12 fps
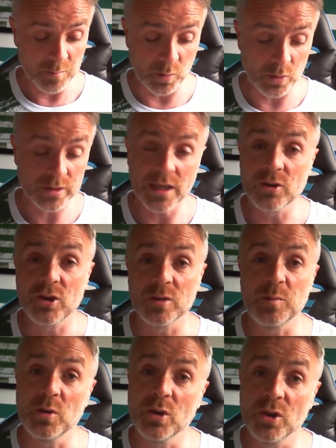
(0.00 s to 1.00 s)
Porky, it could
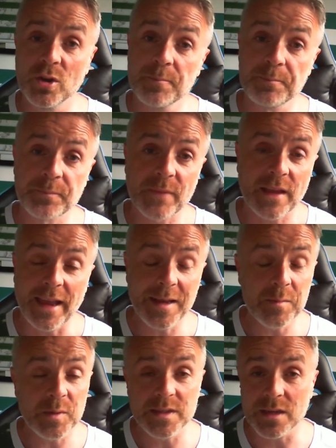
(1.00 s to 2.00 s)
be you.
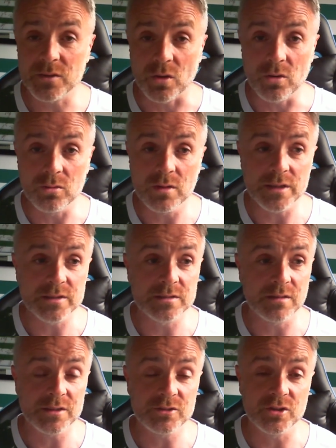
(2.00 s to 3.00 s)
Anybody at all. Let's
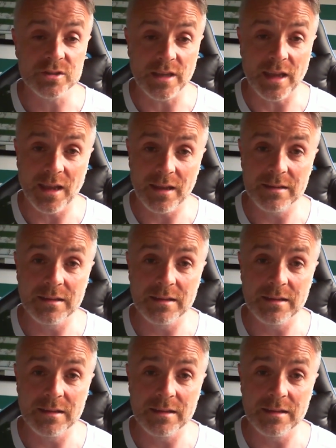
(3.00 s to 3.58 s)
just get